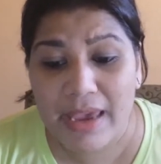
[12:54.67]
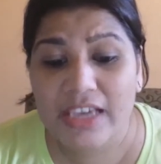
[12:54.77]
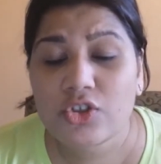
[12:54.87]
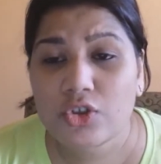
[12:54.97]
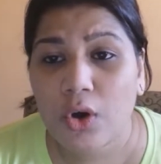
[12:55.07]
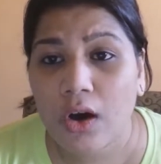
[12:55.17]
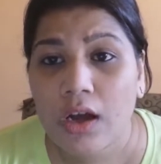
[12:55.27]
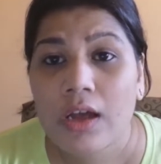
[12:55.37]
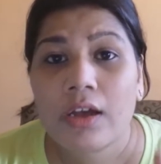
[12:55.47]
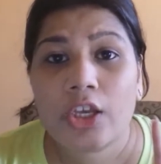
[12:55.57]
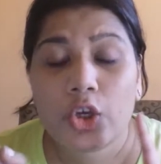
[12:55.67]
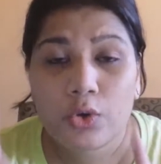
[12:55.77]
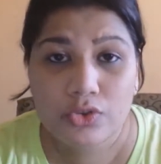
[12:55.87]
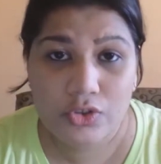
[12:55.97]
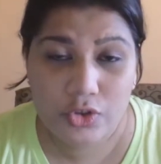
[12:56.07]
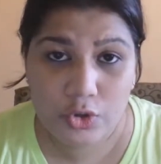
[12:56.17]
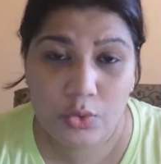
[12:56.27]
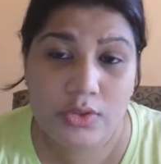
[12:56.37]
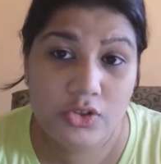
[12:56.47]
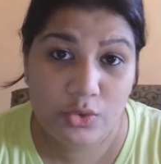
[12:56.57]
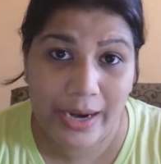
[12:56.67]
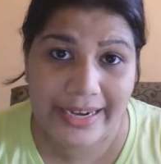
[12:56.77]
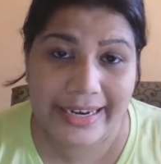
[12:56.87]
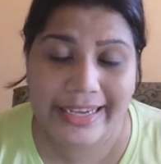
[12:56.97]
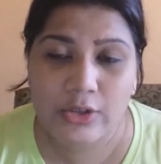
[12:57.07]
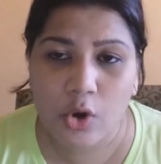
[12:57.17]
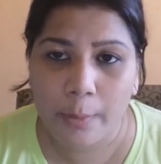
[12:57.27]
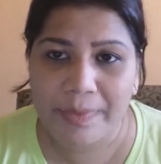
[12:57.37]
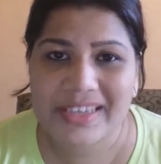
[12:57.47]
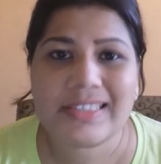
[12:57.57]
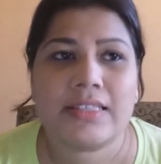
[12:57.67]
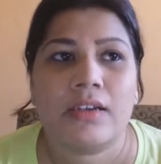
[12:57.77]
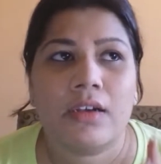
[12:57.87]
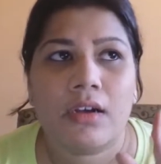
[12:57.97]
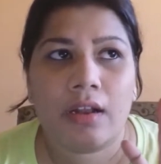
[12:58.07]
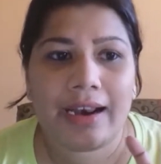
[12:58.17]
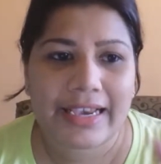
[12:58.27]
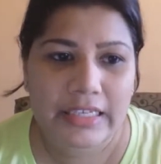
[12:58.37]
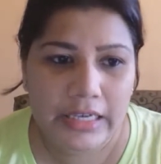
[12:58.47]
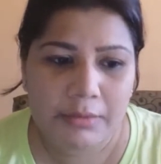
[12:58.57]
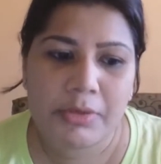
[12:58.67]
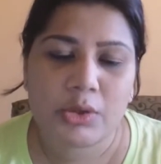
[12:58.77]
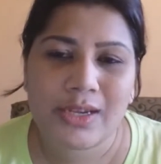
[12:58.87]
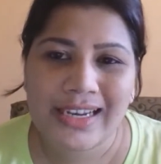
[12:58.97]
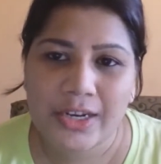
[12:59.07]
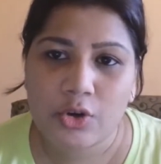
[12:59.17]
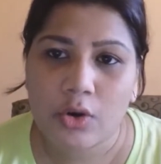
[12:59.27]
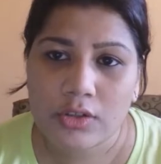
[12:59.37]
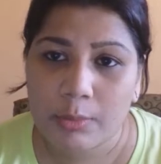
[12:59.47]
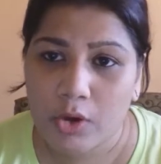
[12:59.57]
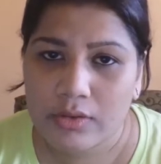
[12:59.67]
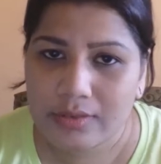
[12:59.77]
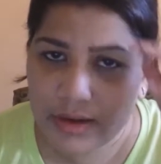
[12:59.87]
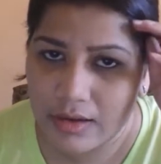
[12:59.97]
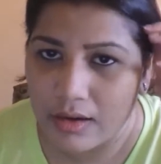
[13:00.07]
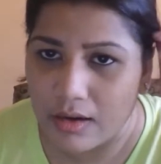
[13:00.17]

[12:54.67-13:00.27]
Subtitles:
make sure you choose trending topics. Like in between I talked about